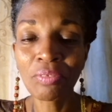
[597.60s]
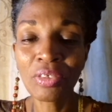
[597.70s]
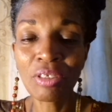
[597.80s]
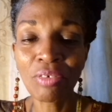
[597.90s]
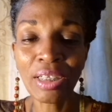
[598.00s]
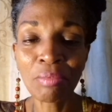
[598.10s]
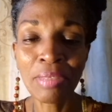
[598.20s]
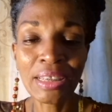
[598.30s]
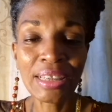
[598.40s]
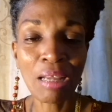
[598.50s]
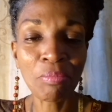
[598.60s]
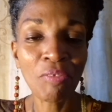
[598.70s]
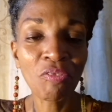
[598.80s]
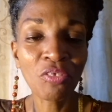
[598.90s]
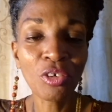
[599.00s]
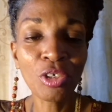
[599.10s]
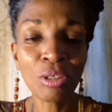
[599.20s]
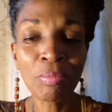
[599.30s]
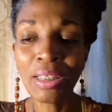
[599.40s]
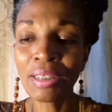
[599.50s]
she recommends that before
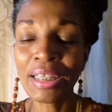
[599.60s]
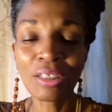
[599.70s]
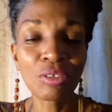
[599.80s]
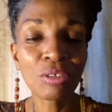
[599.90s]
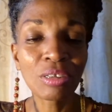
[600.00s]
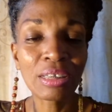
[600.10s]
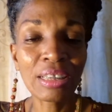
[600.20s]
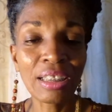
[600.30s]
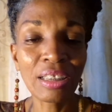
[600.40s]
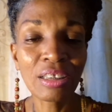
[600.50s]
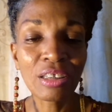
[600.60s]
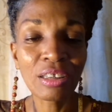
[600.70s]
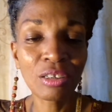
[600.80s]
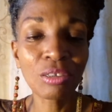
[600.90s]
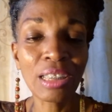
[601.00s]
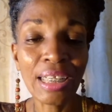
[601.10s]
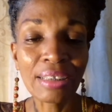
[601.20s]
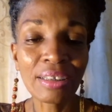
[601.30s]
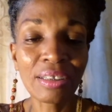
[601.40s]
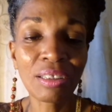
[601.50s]
you begin to
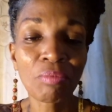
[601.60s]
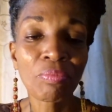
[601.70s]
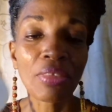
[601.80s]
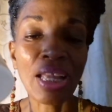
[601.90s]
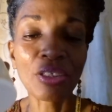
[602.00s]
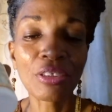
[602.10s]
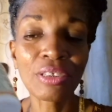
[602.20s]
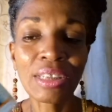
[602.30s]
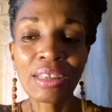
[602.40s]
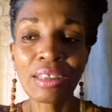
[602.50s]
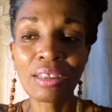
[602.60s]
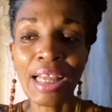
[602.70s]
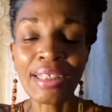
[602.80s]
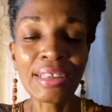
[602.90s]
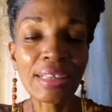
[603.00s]
cleanse, that you should at